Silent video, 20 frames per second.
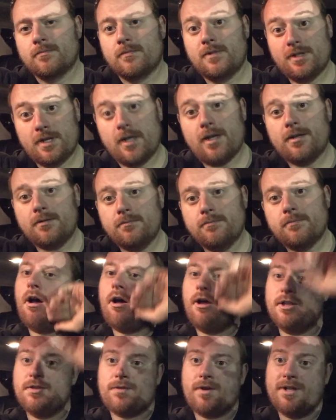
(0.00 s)
you done?
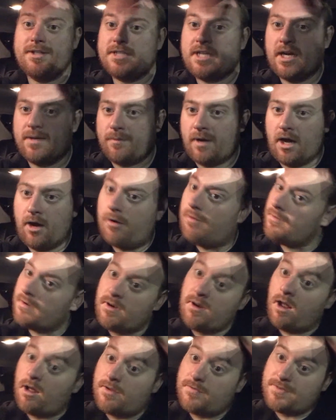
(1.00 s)
All his friends come out
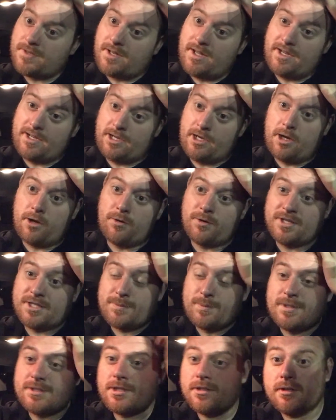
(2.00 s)
and all, like, you know, he
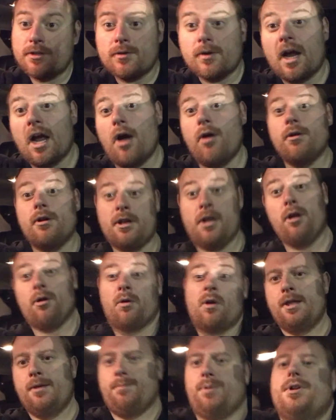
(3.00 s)
spits on the ground and, you
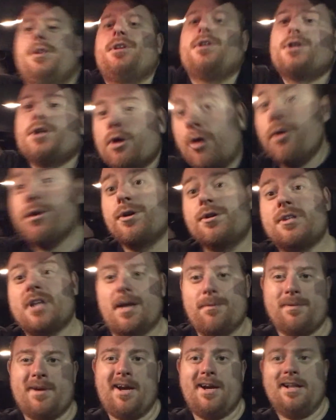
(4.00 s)
know, he puts his shoulders
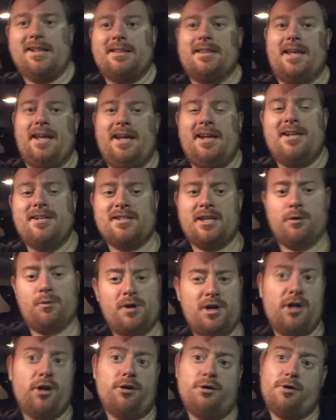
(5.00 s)
up kind of thing. He's like, what
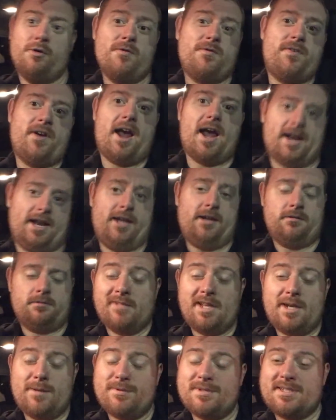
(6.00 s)
are you going to do, fatty?
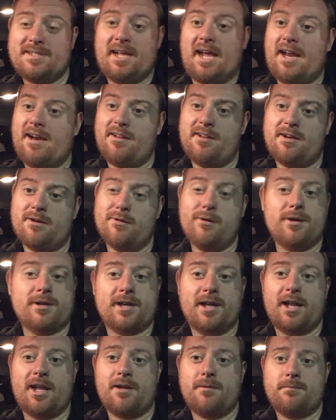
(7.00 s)
I'm just standing there
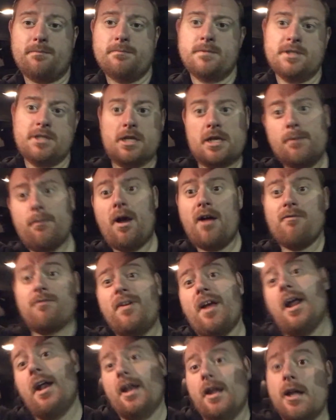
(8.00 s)
looking at him. He's like, come on,
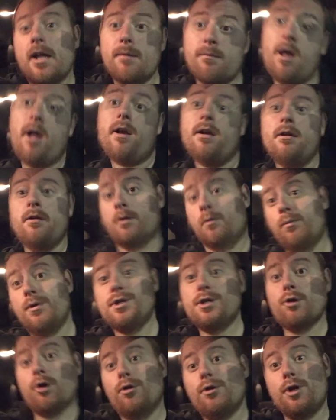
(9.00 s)
fatty, come on.
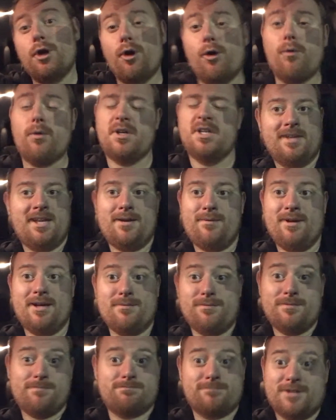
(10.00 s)
What you going to do? And I'm like,
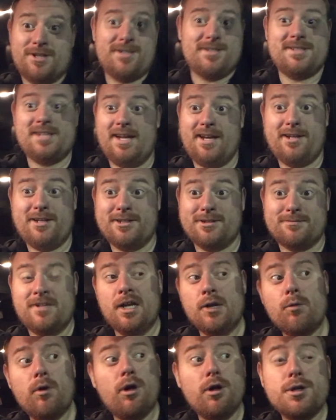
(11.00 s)
I'm going to stand here.
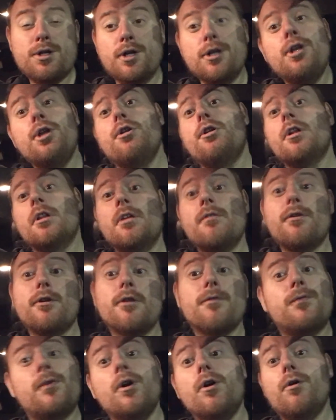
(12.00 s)
He's like, well, shouldn't you deliver
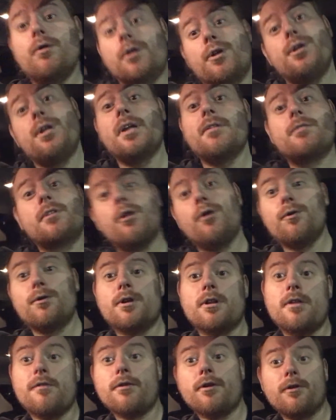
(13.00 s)
your food? Don't you have to go
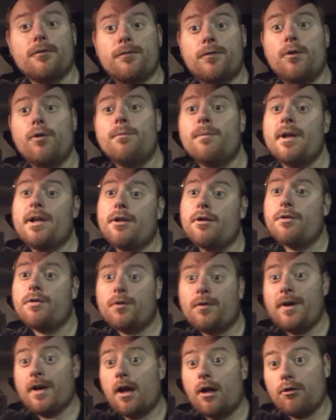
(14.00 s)
deliver your food, make your
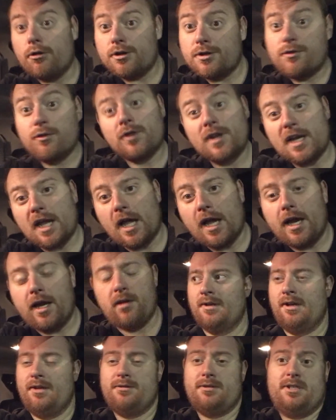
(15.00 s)
$3 for the day?
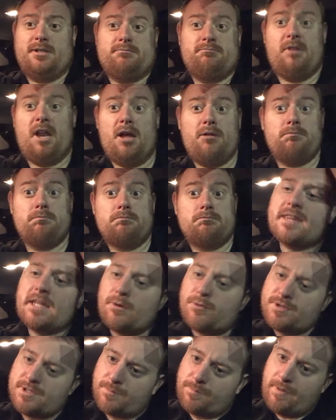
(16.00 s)
I was like, no.
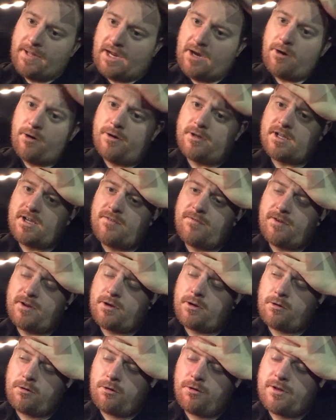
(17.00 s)
There was a parent of a
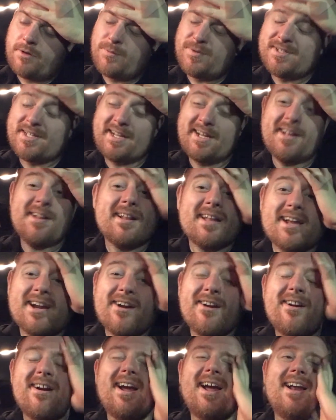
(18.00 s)
girl that was in
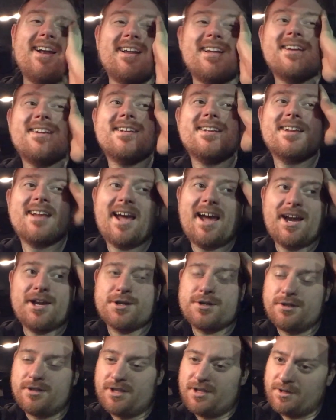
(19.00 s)
there and he
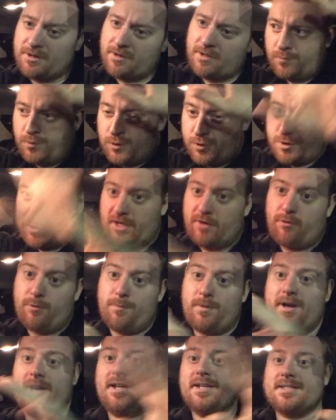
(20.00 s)
actually pushed
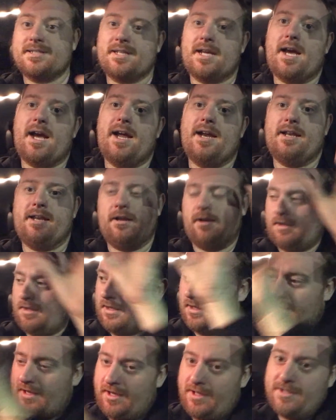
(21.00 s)
everybody aside. He got
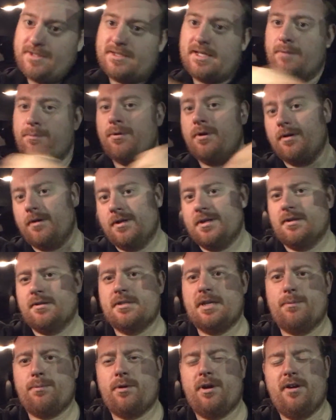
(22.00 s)
the kids separate,
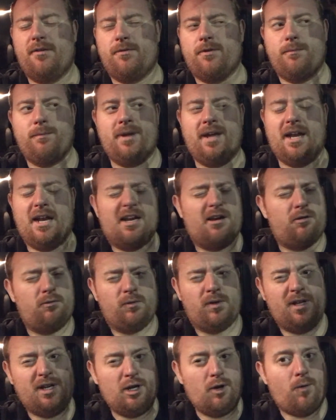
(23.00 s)
separated from me and I don't
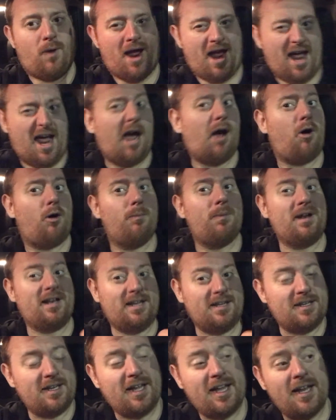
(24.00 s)
really know how, but
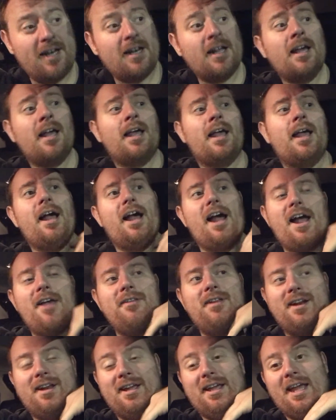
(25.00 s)
he did.
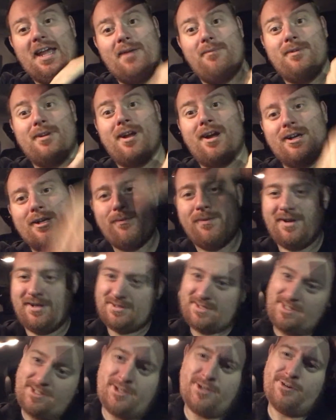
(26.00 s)
And then he came and talked to me.
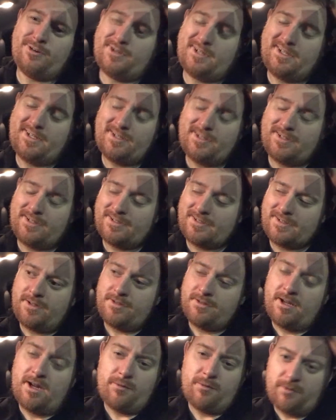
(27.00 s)
He's like, dude,
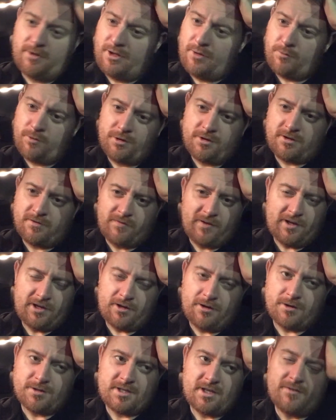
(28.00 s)
it's not really worth defending
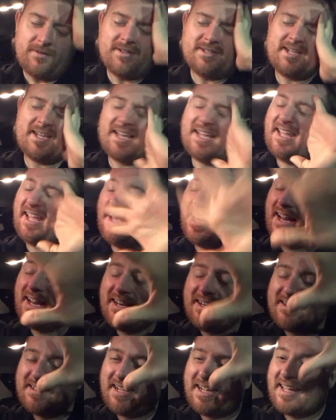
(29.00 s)
yourself. He's like, I get it,
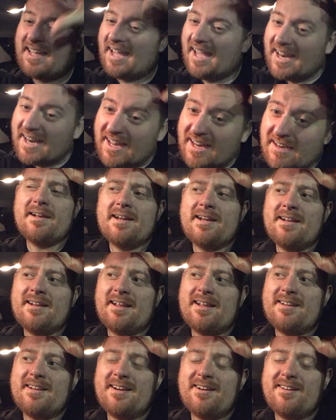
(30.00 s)
I get it.
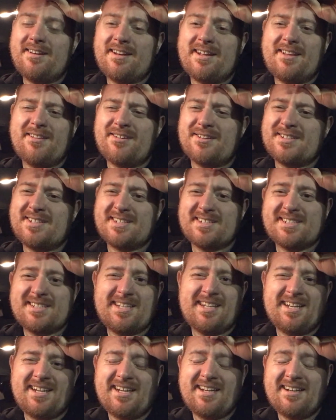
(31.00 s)
At the end of the day, they're
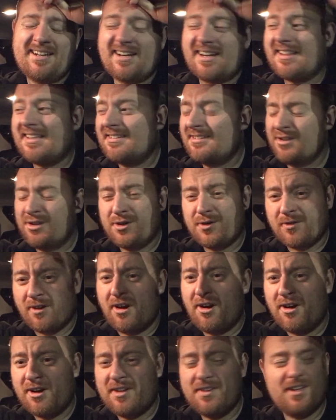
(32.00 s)
16 and I think they're
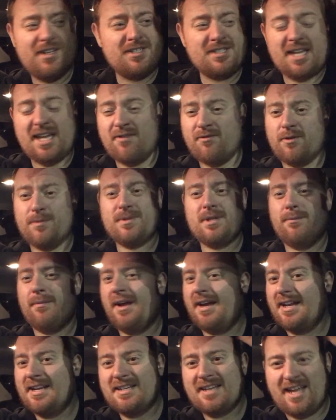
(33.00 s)
drunk and they just came from some
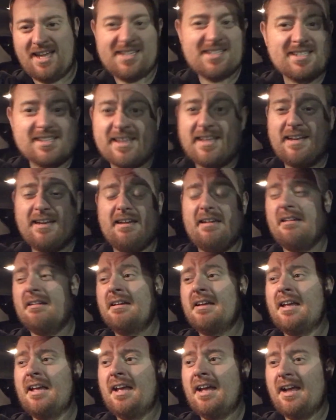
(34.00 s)
kind of dance thing.
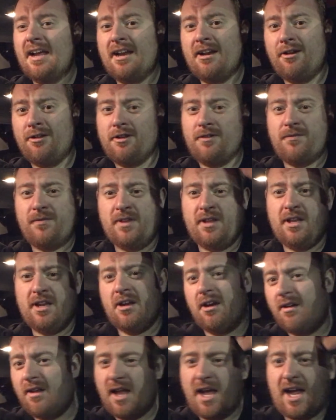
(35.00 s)
You know, they're feeling
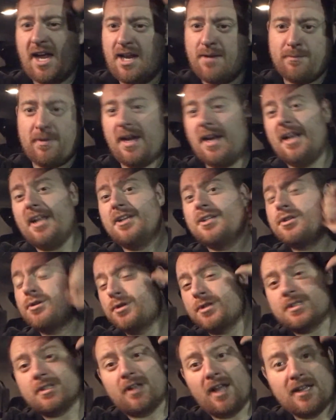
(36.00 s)
all high and mighty, so just